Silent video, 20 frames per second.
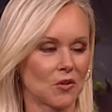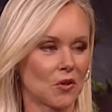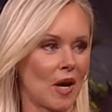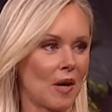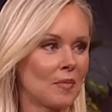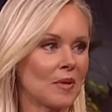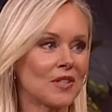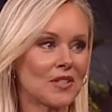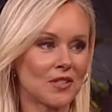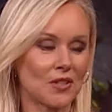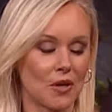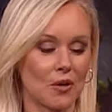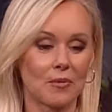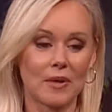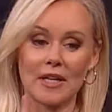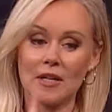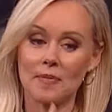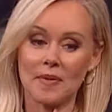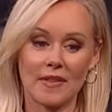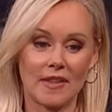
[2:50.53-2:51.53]
So I'm going to start
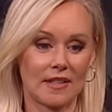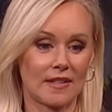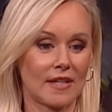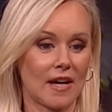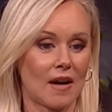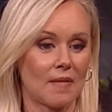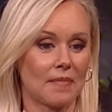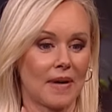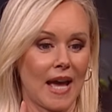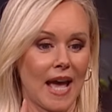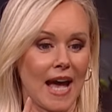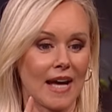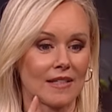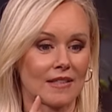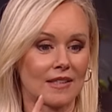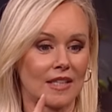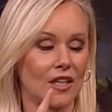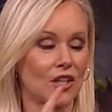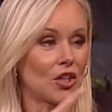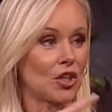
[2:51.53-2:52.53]
right up at the top by
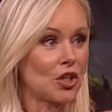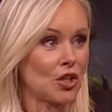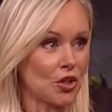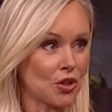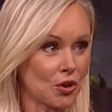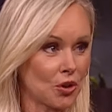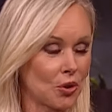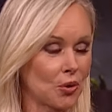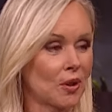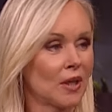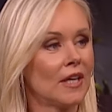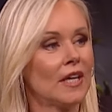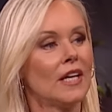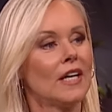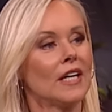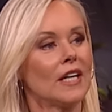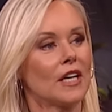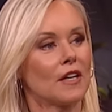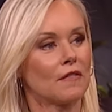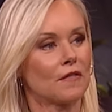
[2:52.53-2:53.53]
asking you
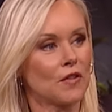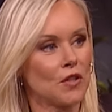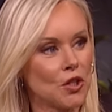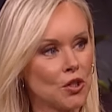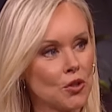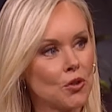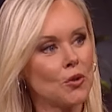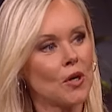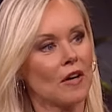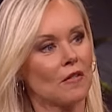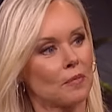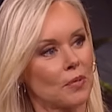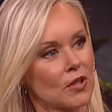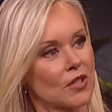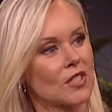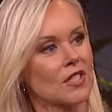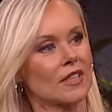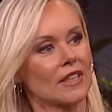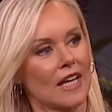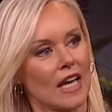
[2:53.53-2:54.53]
if you have
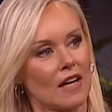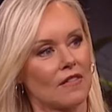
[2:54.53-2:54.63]
personally